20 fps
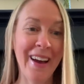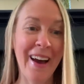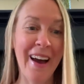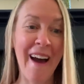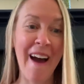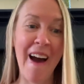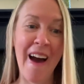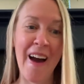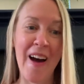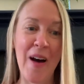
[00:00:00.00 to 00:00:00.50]

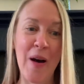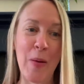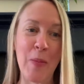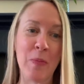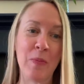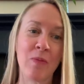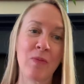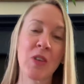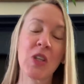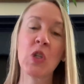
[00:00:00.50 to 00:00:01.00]
So
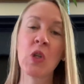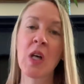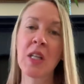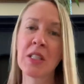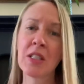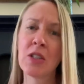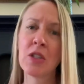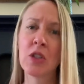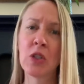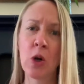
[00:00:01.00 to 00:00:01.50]
that's
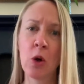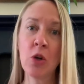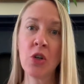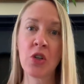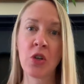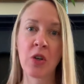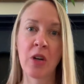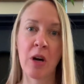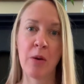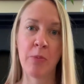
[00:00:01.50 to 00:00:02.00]
the
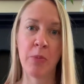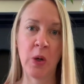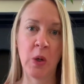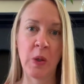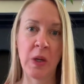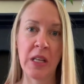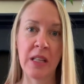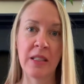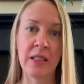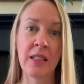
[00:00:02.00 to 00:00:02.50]
social
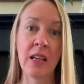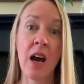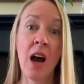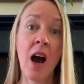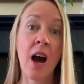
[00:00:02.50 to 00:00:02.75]
components.